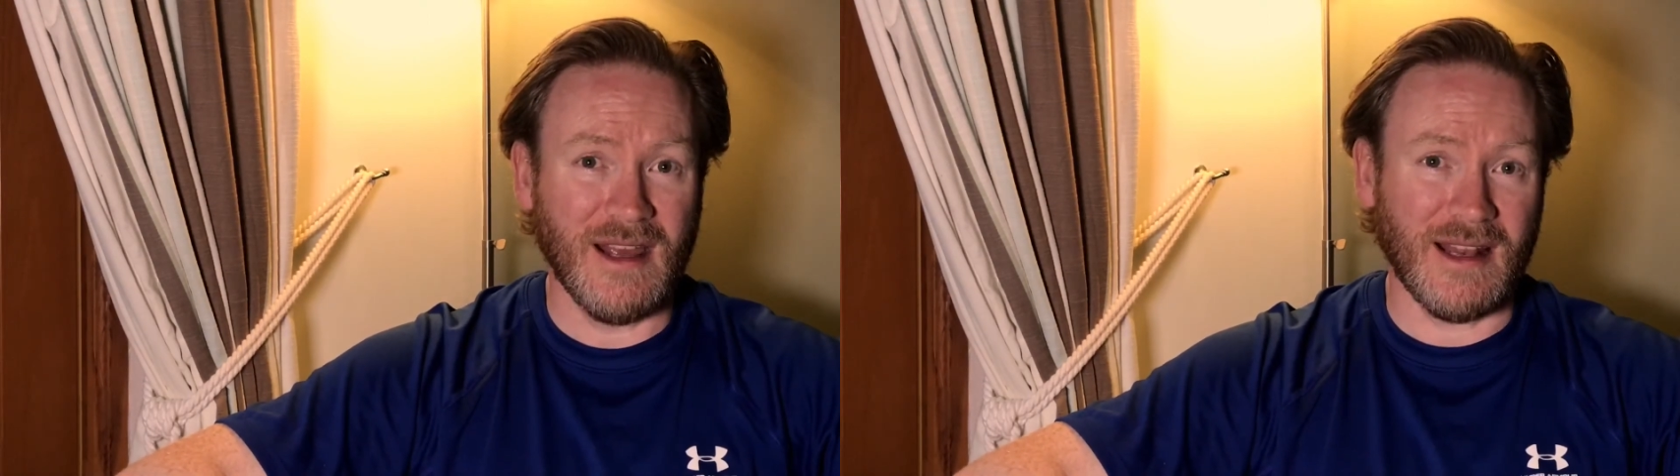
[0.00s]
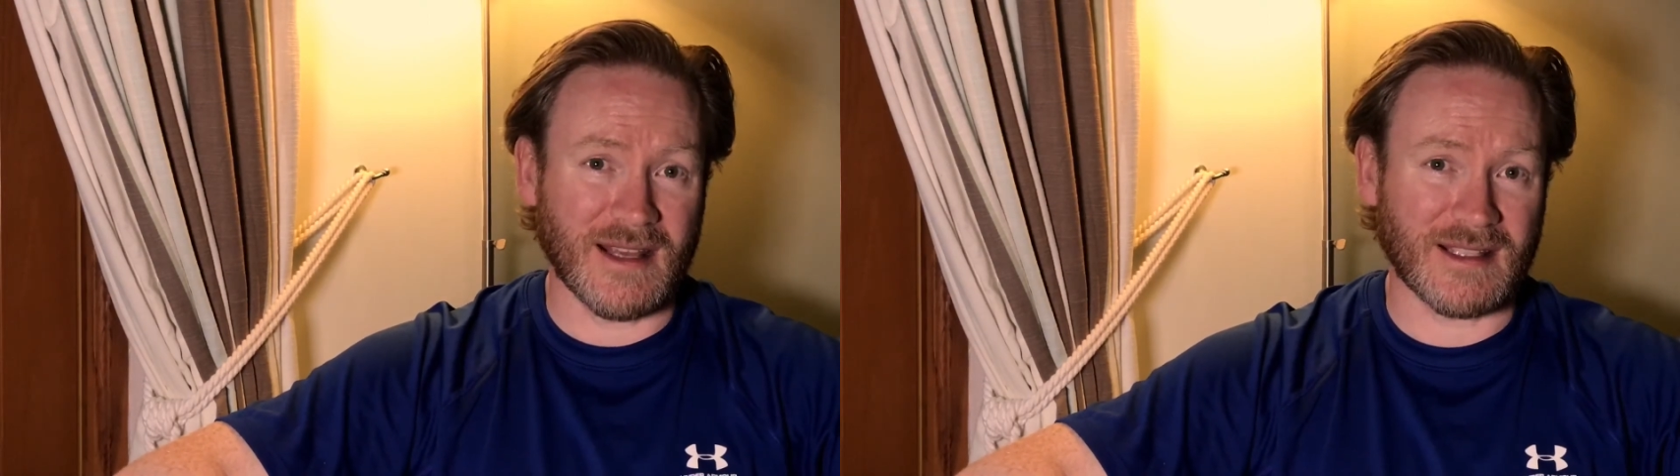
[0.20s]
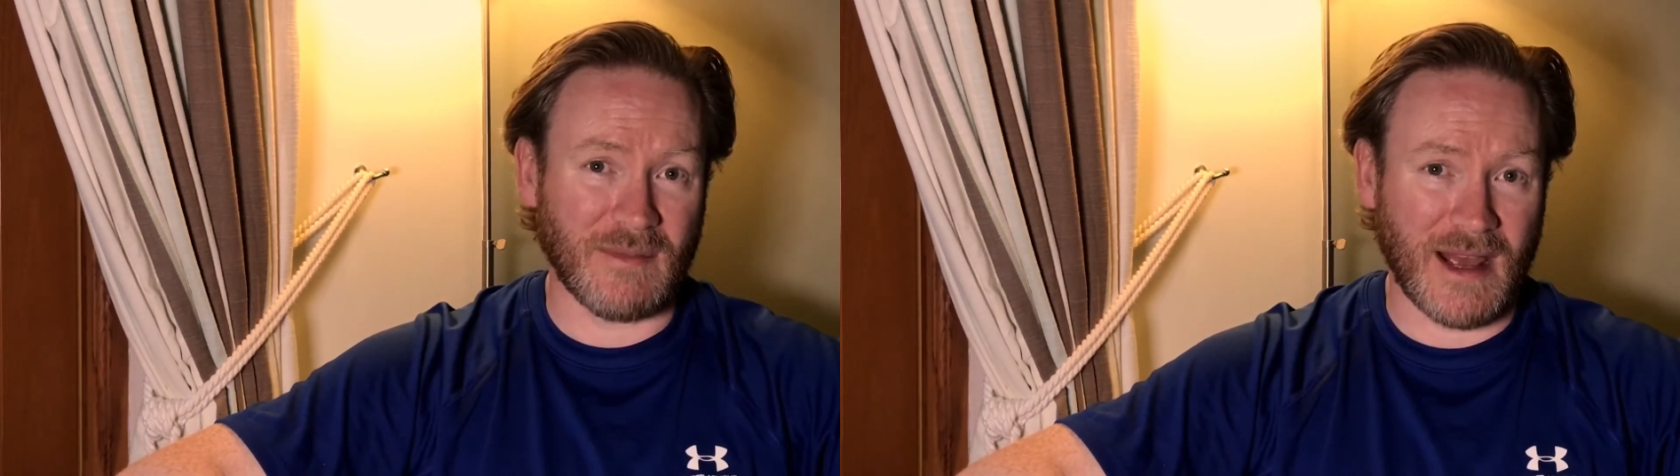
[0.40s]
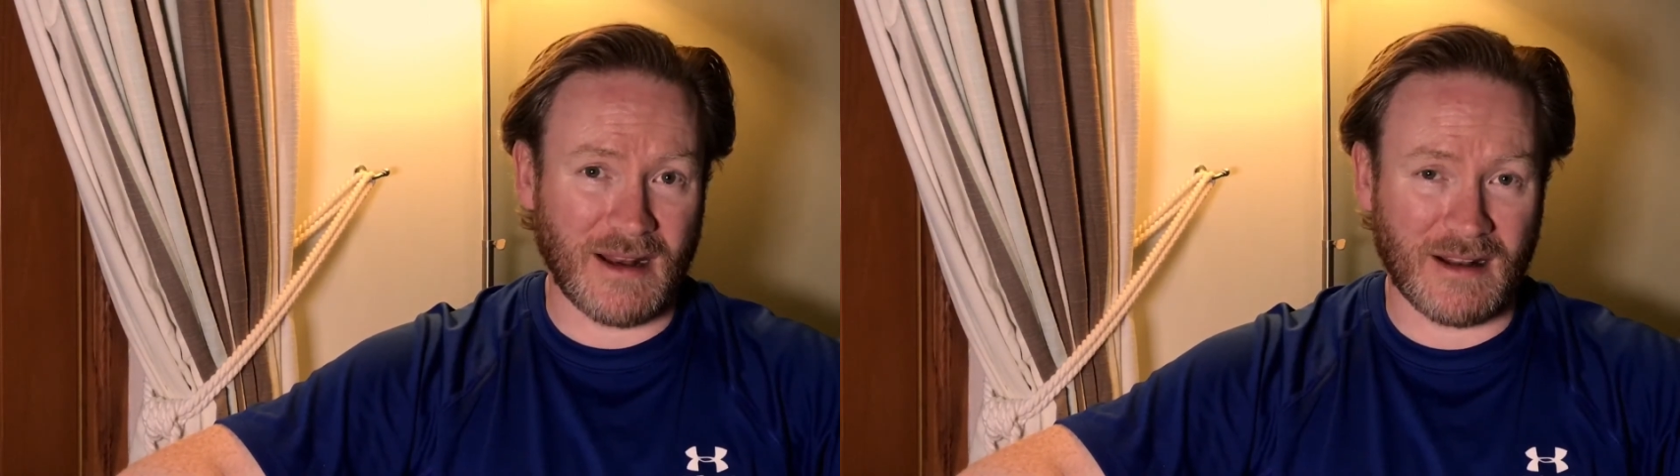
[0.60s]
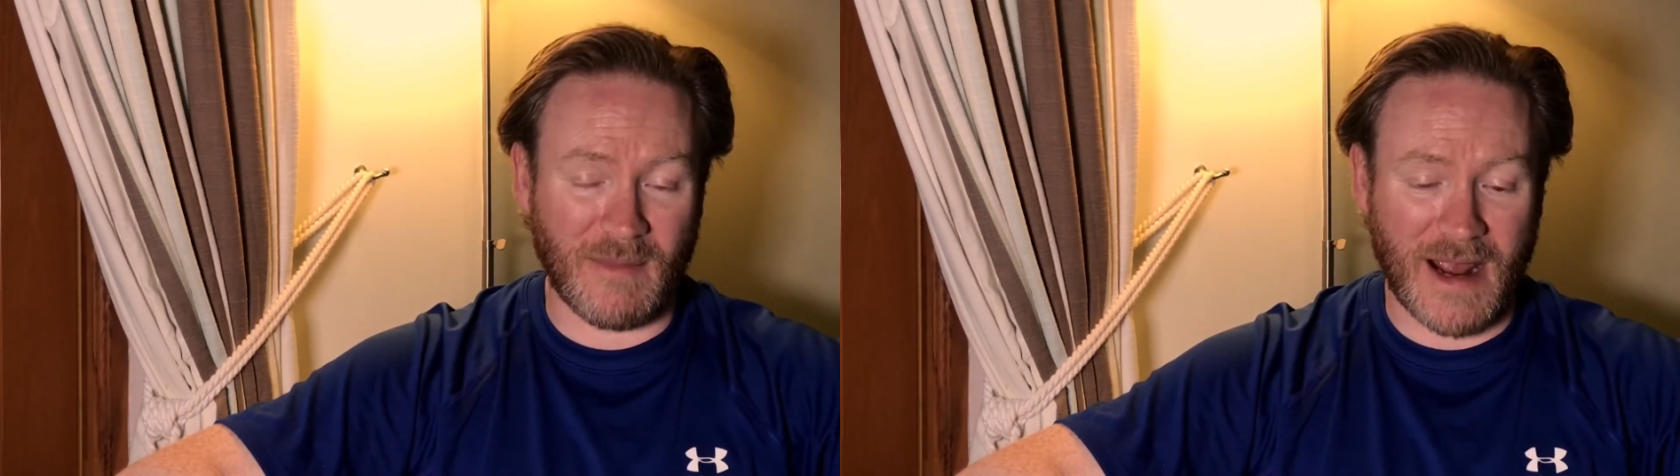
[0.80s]
less
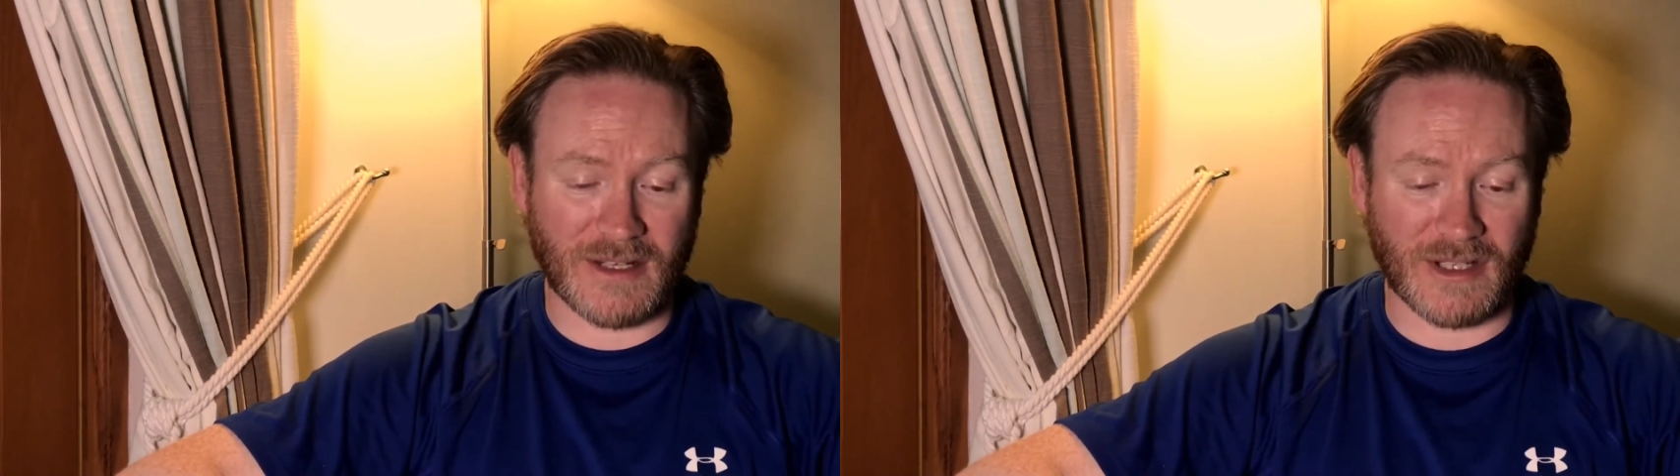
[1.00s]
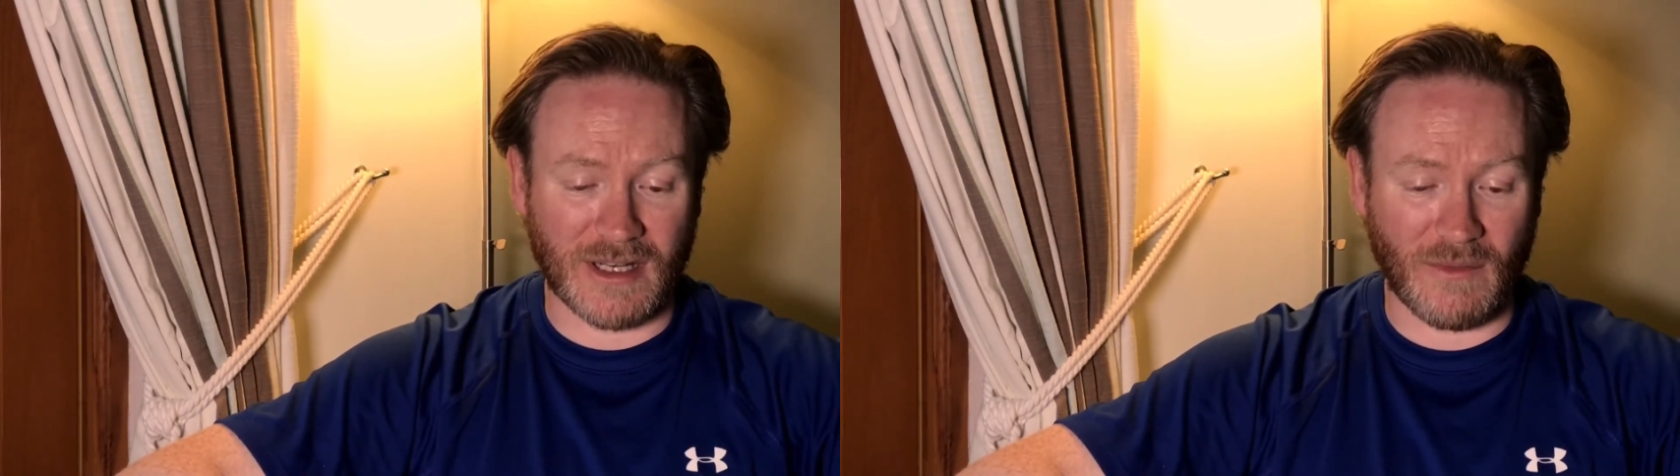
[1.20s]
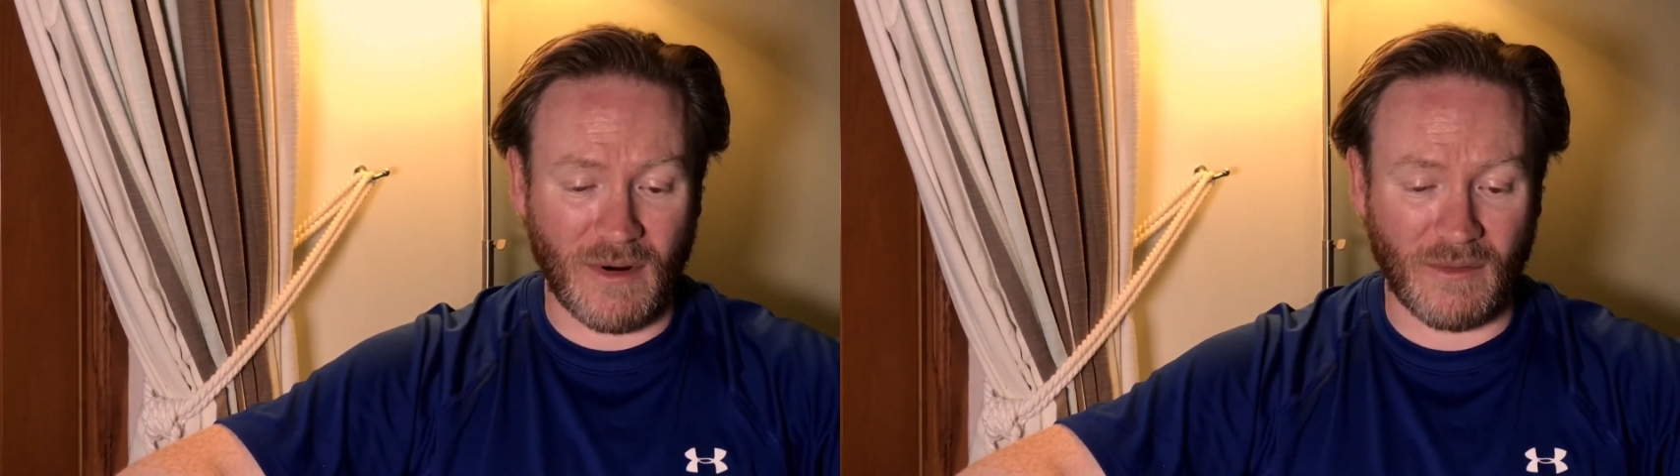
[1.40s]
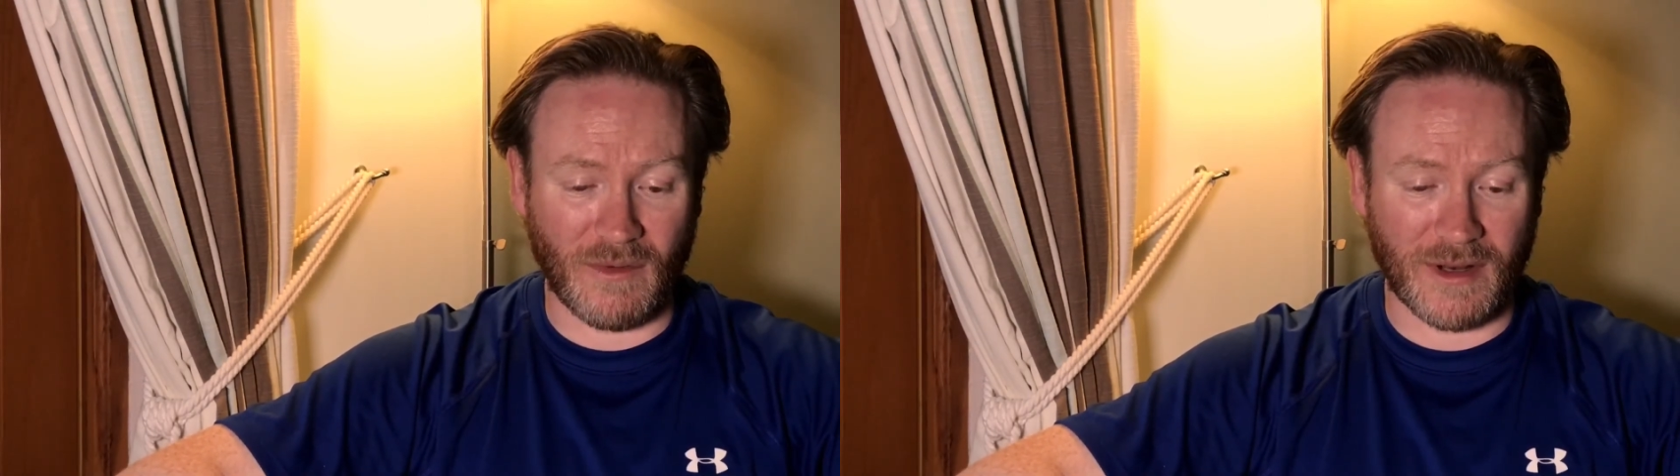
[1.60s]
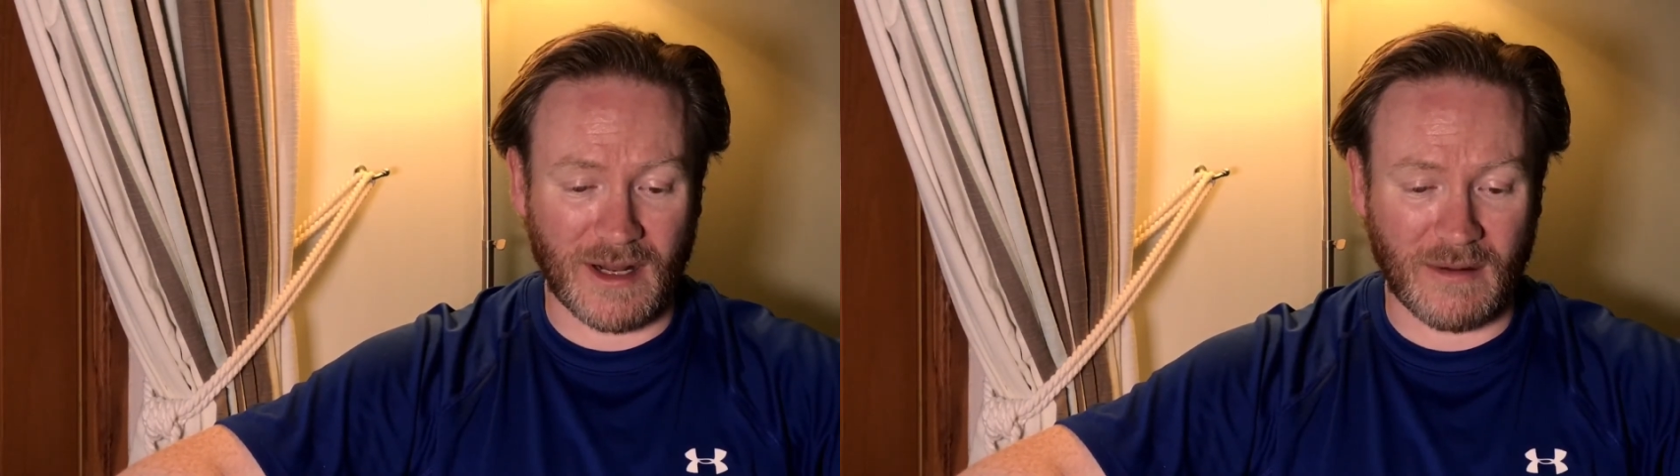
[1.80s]
demand on the battery, and they won't
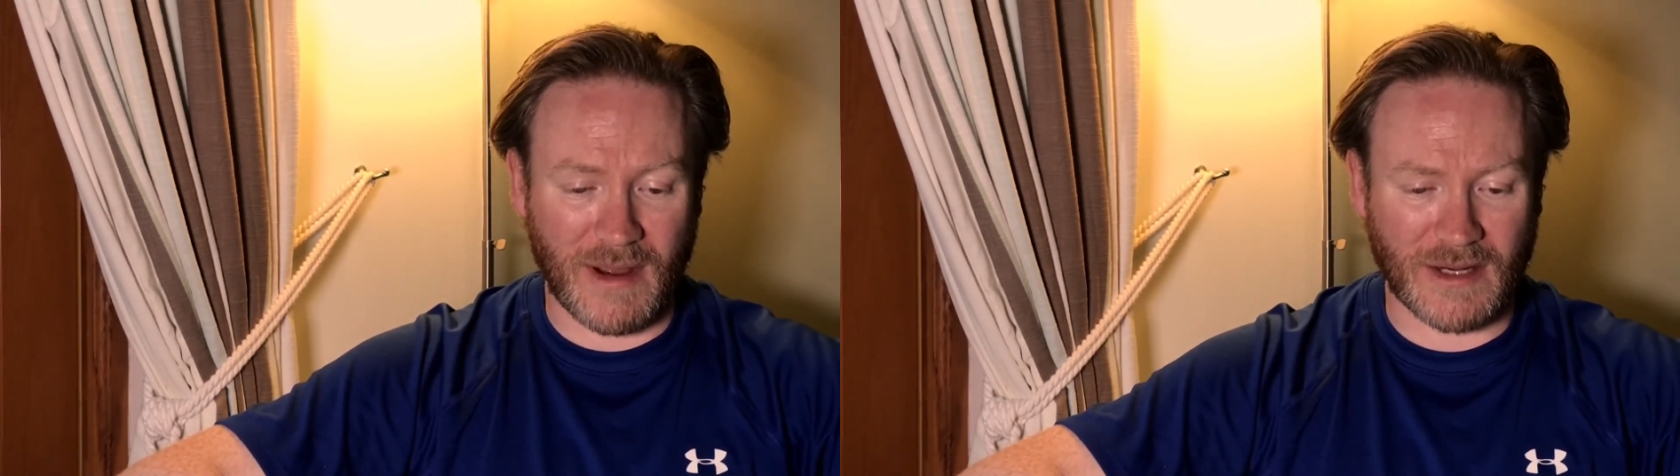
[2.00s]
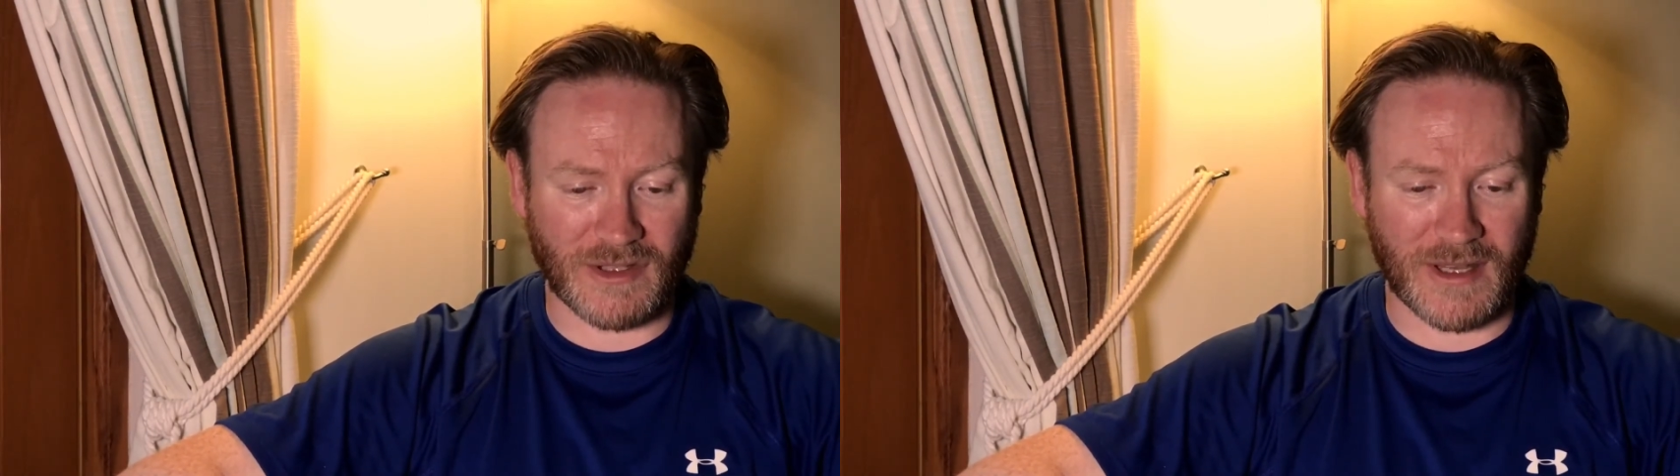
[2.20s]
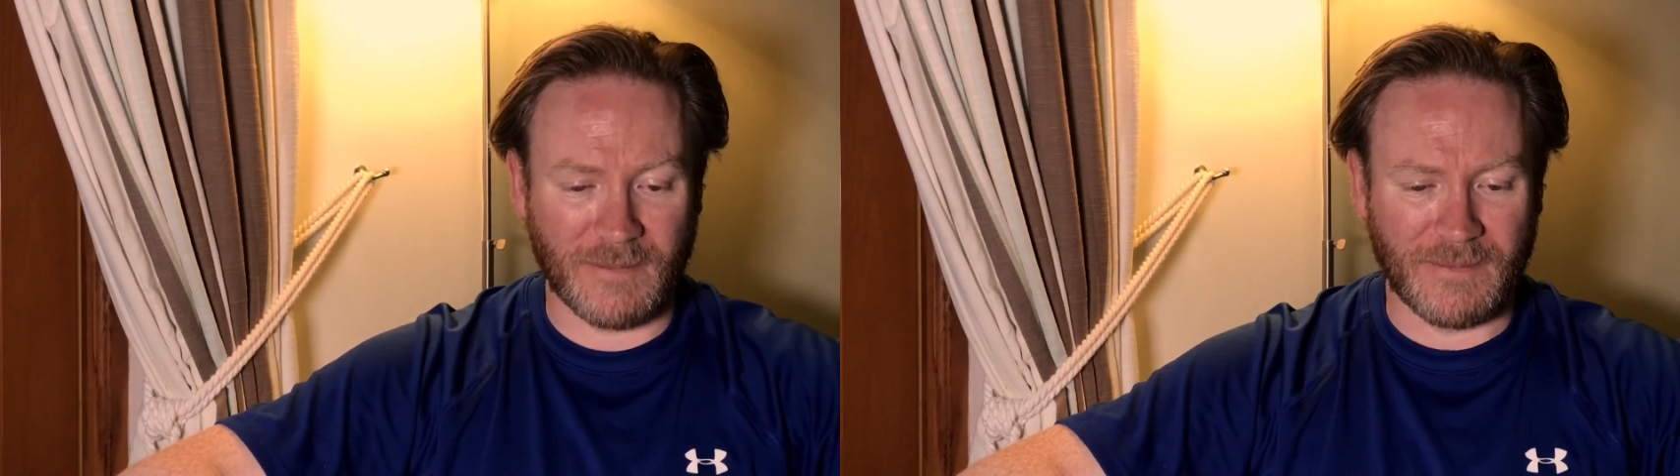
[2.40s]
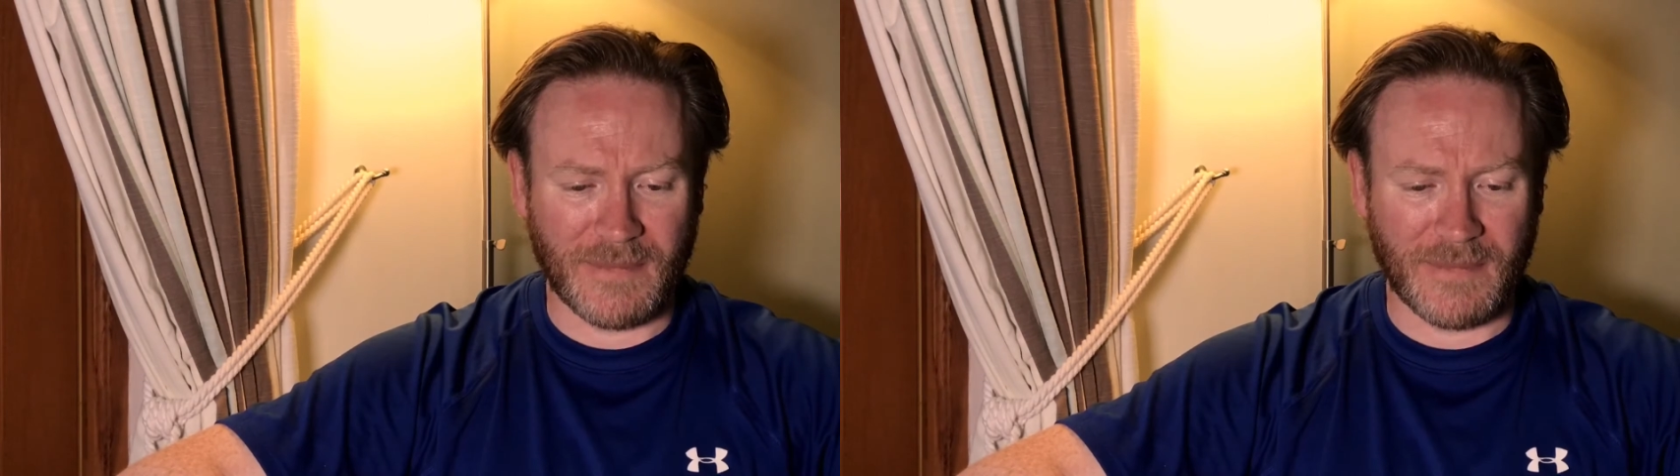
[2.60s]
run down the battery.